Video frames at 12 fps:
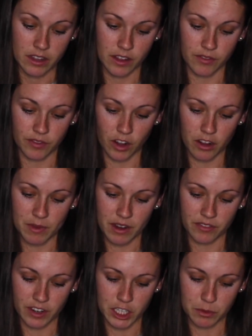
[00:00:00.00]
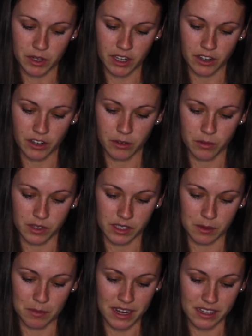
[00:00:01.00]
the fall of my freshman year was
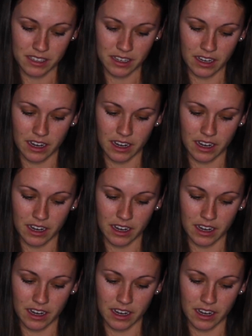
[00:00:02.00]
amazing.